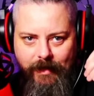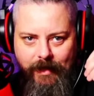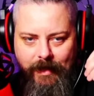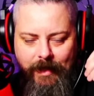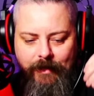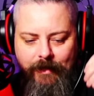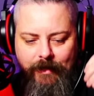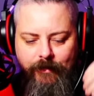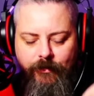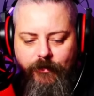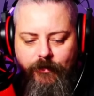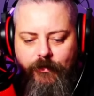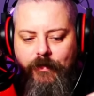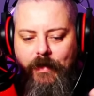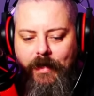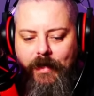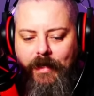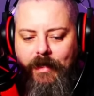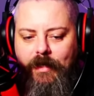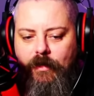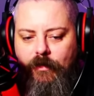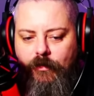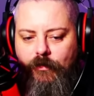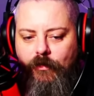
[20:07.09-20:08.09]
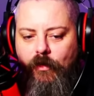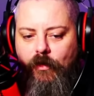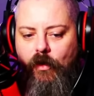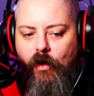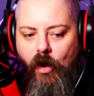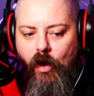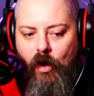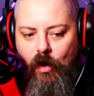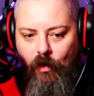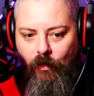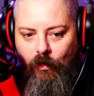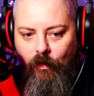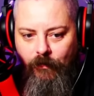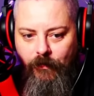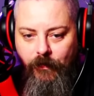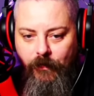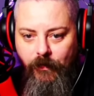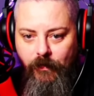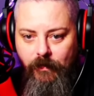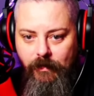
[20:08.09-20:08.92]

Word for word: it stinks of,